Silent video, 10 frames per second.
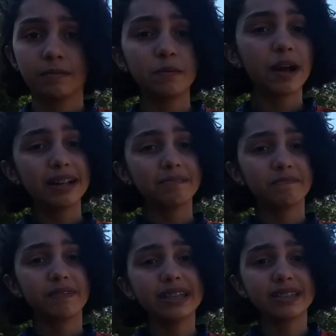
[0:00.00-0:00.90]
Well,
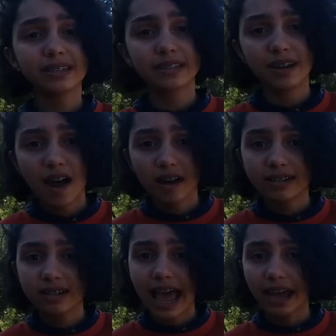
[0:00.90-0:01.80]
this is not
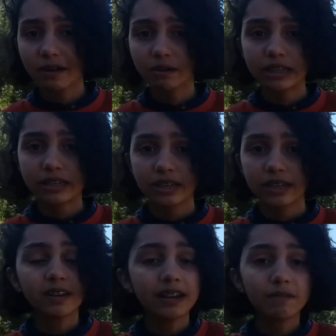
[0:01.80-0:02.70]
accurate,
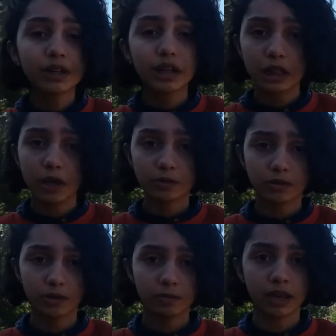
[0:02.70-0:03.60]
not even close
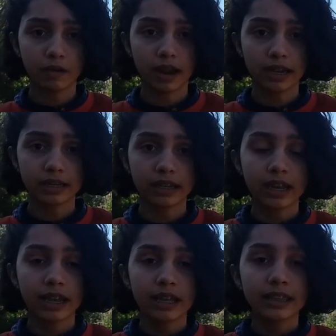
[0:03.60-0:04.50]
to being
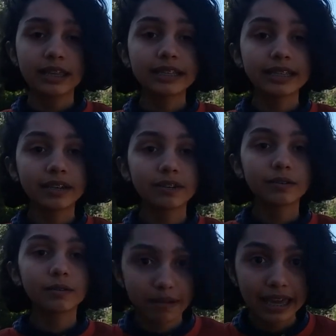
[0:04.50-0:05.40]
right. These little
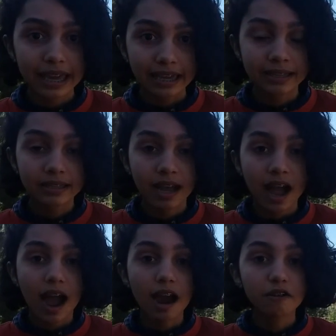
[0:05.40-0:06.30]
beings
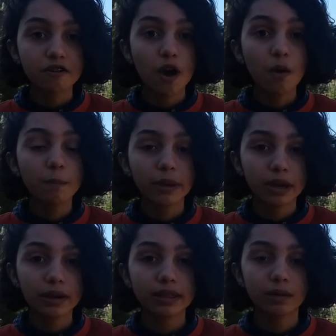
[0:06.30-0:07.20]
are no
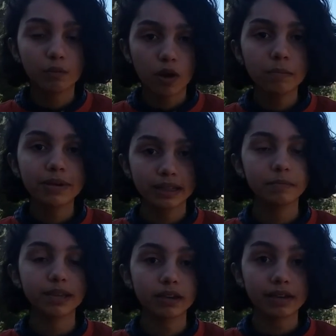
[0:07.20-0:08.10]
bigger than 1
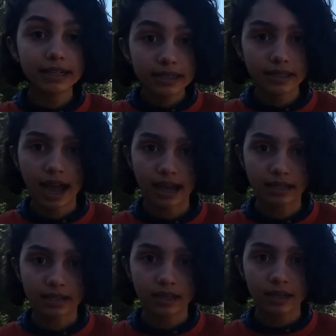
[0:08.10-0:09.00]
millimeter in
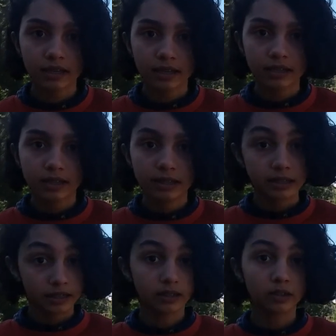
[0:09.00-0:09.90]
size.
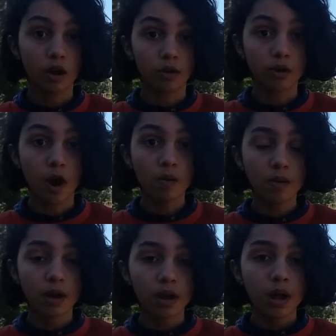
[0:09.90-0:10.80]
Still don't know?
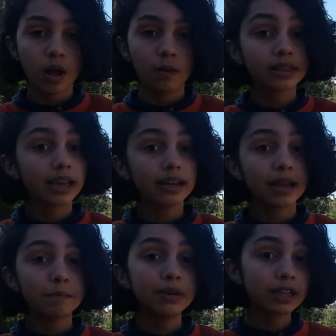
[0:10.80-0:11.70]
Well then,
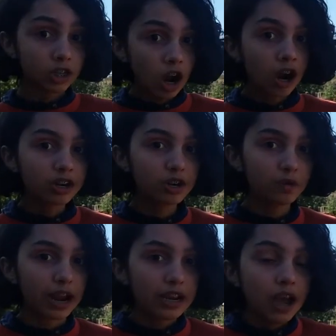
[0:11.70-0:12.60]
meet
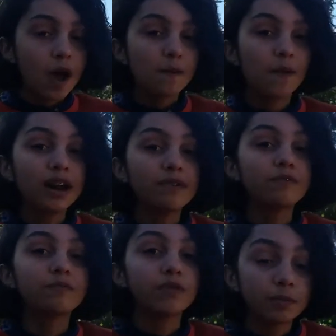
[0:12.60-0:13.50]
Tardigrades, one
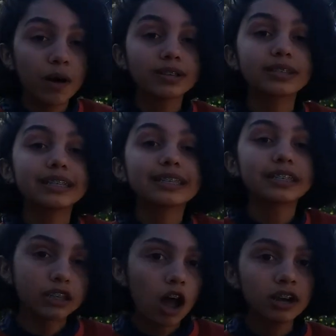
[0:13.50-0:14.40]
of the most
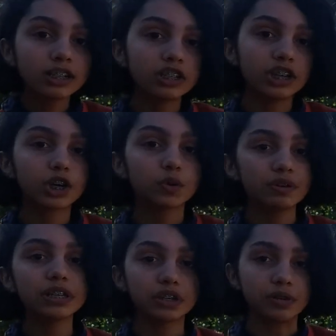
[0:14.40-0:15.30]
astonishing
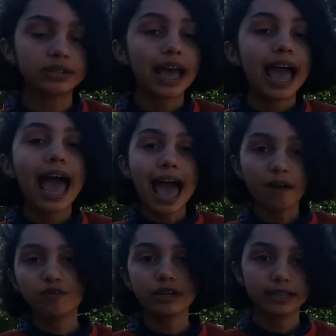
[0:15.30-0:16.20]
creatures
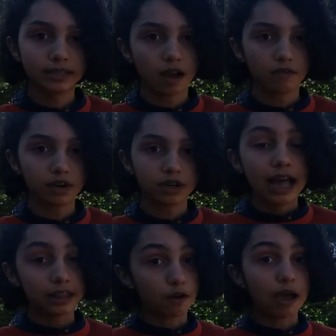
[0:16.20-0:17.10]
ever discovered.
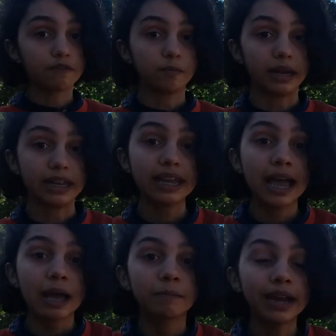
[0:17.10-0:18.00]
Hello everybody,
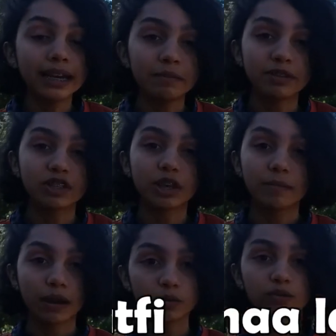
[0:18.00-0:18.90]
my name is
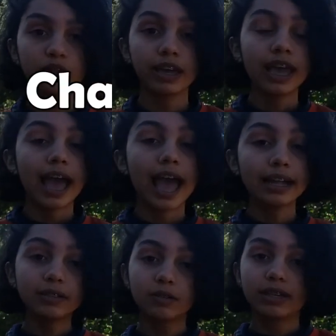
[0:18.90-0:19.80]
Chaimaa LOUTFI,
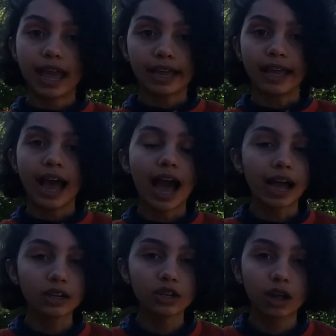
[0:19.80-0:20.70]
and today
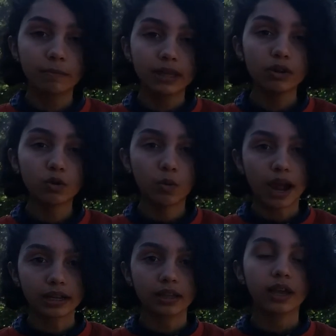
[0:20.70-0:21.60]
I shall be your
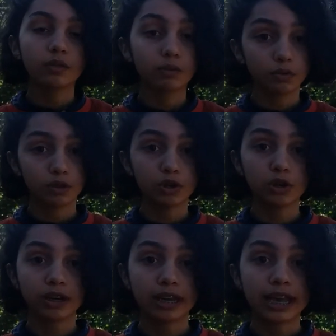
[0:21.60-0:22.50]
guide through a
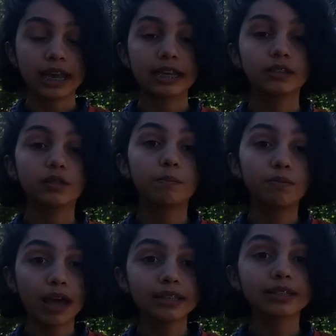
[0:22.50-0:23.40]
journey into the
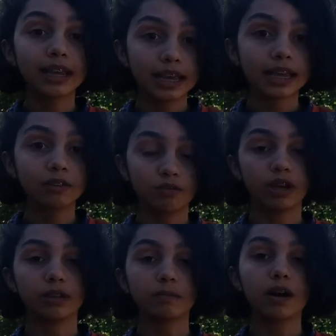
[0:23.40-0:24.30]
breathtaking
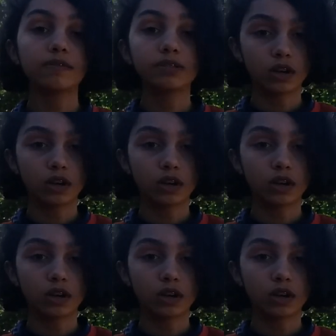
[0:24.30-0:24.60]
realm of